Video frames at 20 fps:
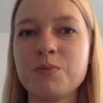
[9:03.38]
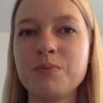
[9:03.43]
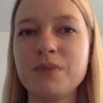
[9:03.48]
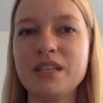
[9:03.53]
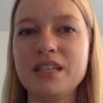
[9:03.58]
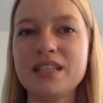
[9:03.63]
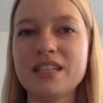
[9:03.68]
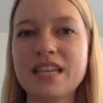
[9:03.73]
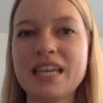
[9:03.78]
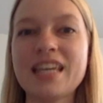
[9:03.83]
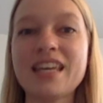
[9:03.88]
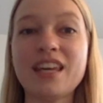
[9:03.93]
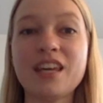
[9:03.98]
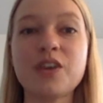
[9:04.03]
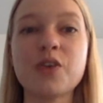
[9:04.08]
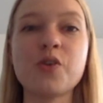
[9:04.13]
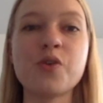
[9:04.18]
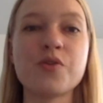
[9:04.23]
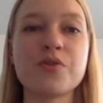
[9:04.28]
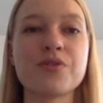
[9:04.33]
be
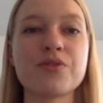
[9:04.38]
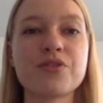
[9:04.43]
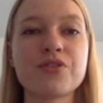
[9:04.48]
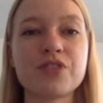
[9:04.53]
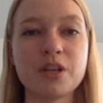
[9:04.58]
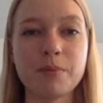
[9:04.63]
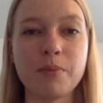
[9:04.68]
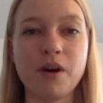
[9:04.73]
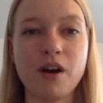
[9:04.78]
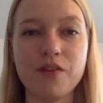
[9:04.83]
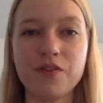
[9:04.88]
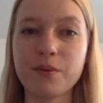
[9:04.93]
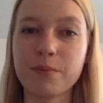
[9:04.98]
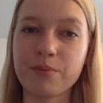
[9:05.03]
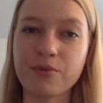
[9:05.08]
taking ownership of a